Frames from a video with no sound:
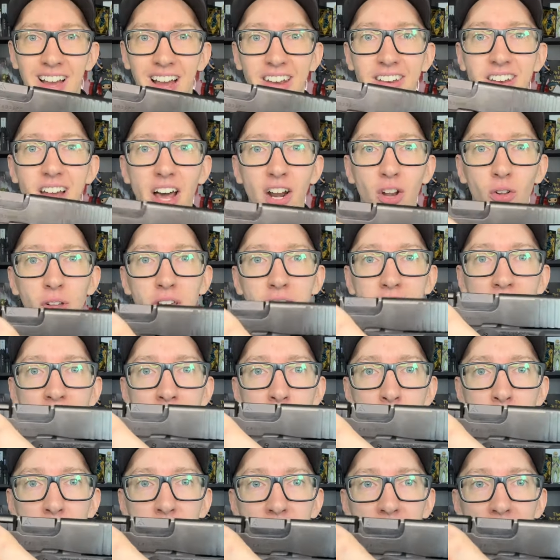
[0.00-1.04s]
Not only
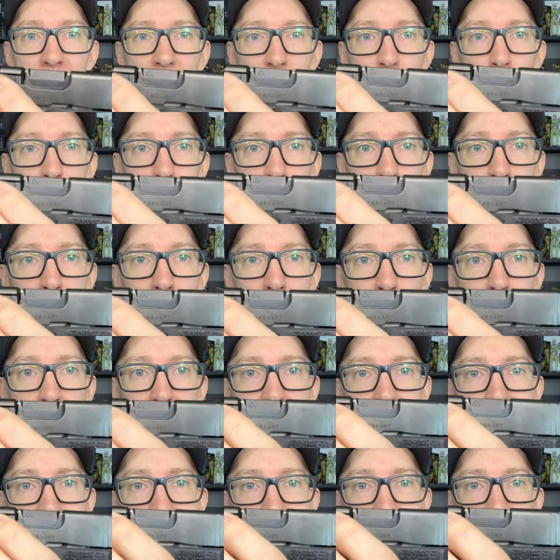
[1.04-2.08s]
that, but the actual mount
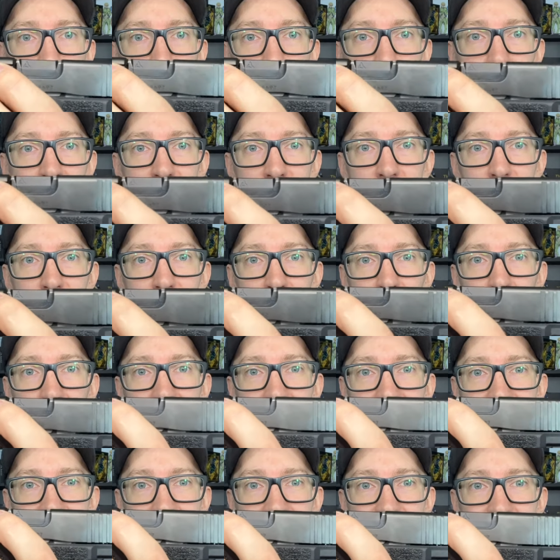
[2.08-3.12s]
itself sits very
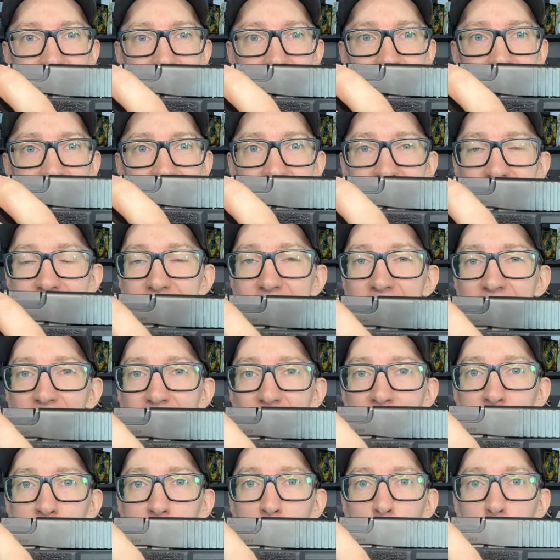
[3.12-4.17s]
tight in
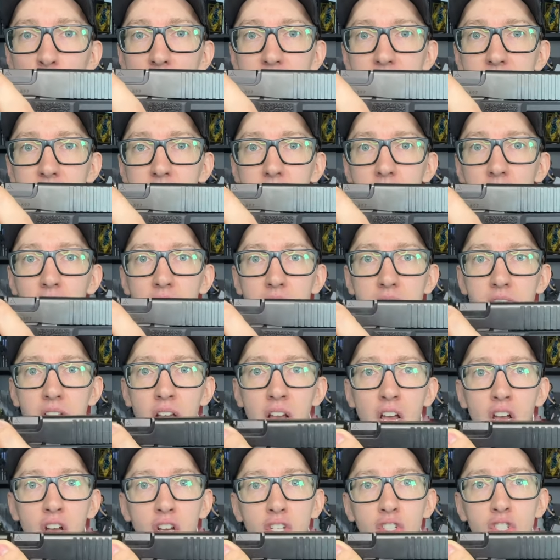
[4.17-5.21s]
that MOS cut,
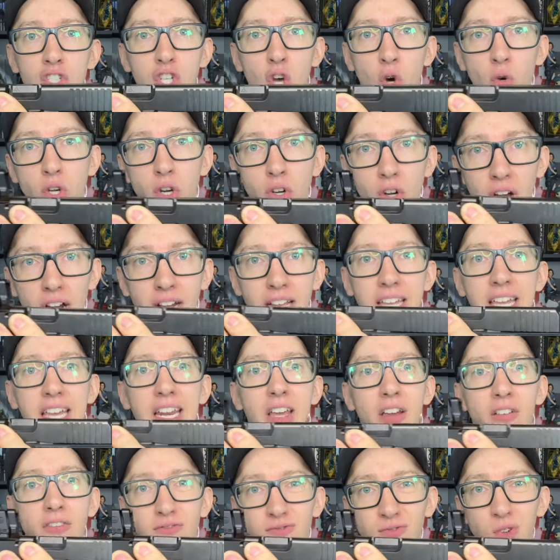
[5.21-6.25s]
so you're not
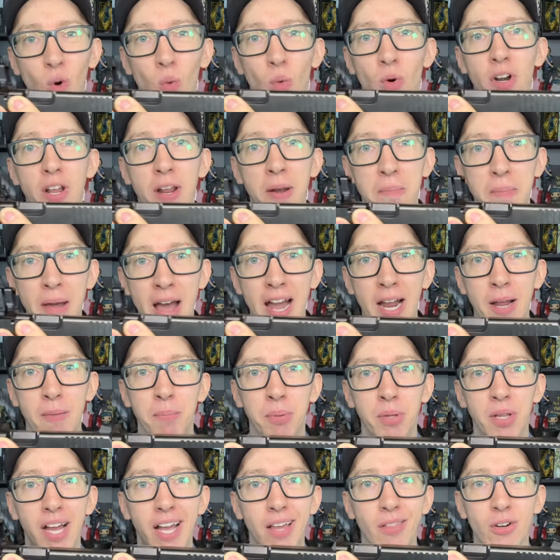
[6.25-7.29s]
getting forward and back
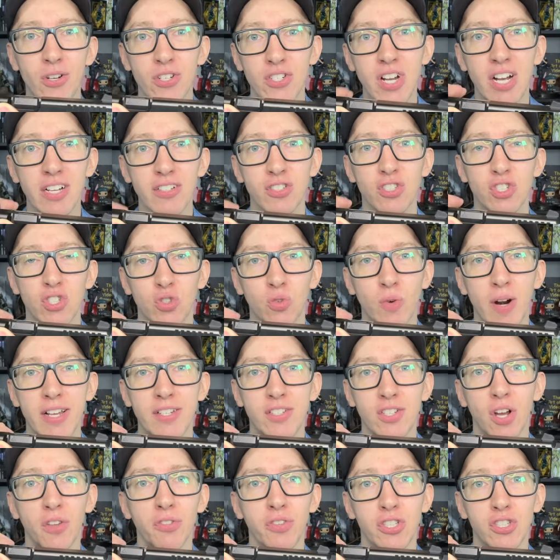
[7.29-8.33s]
play. There's not
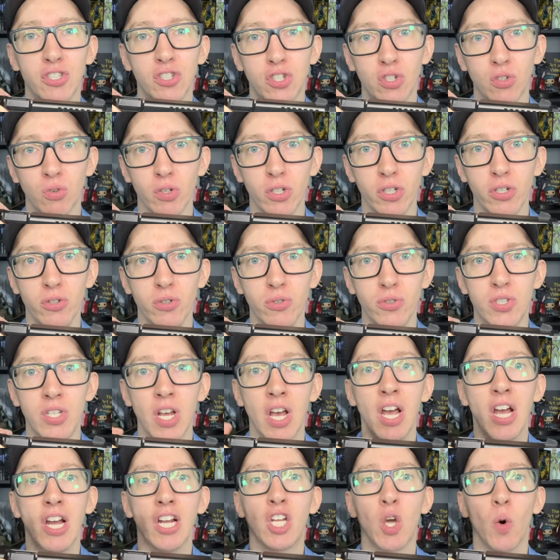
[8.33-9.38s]
stress on the screws
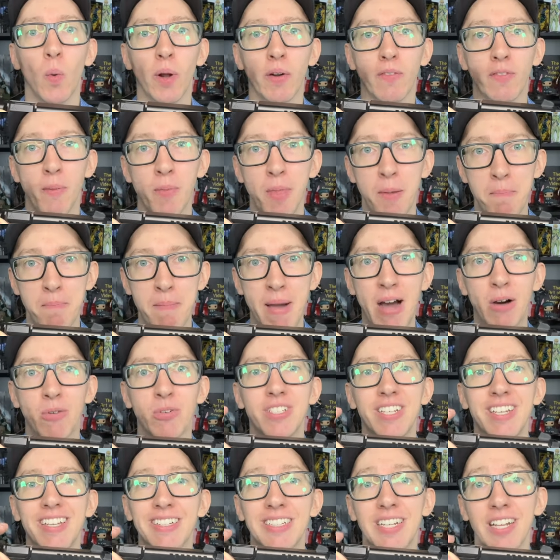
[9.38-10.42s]
going from the
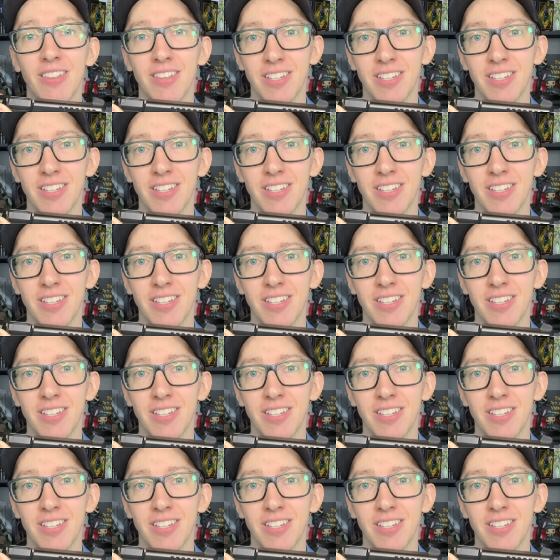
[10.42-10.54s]
mount into the